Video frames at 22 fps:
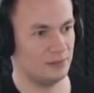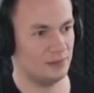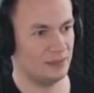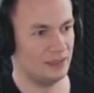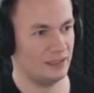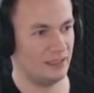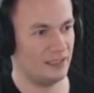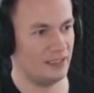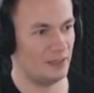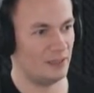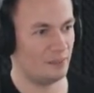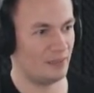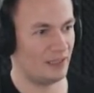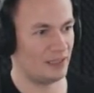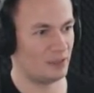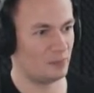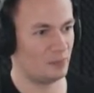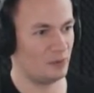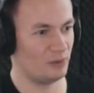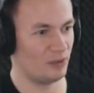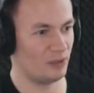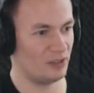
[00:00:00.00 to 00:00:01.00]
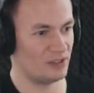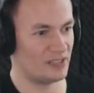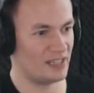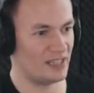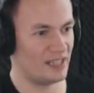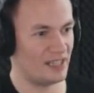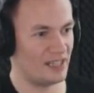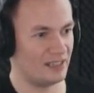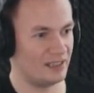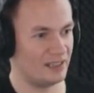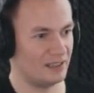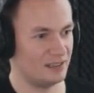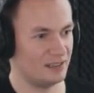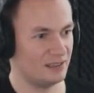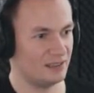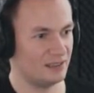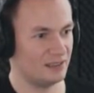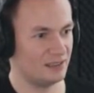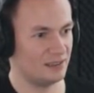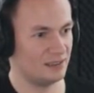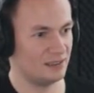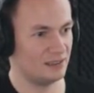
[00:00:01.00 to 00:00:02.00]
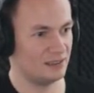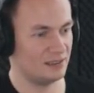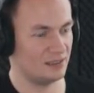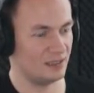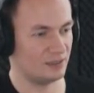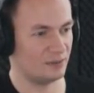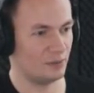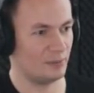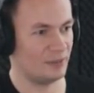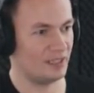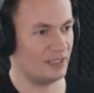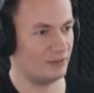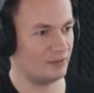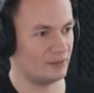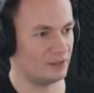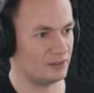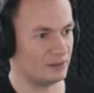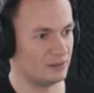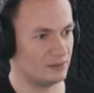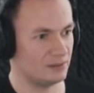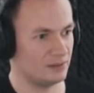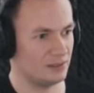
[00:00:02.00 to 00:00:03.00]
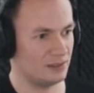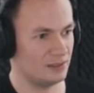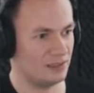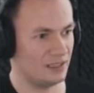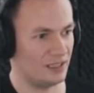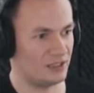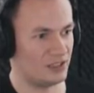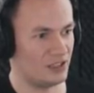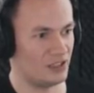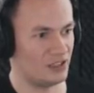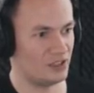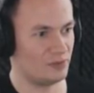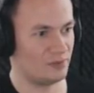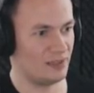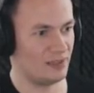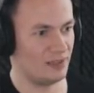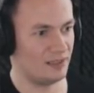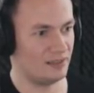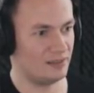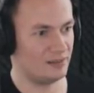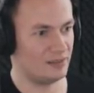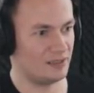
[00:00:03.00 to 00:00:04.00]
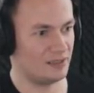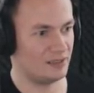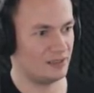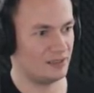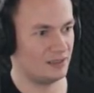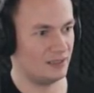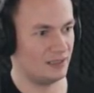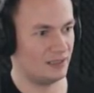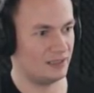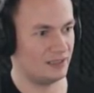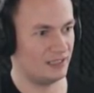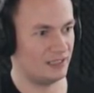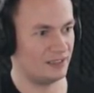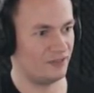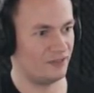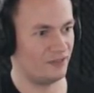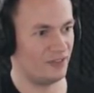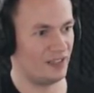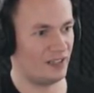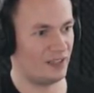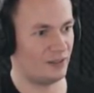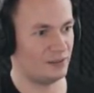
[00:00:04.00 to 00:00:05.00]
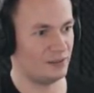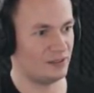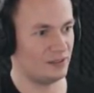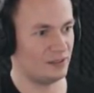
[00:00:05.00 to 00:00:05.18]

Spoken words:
In the back blew hot air, like from the oven. I turned around, and I had fallen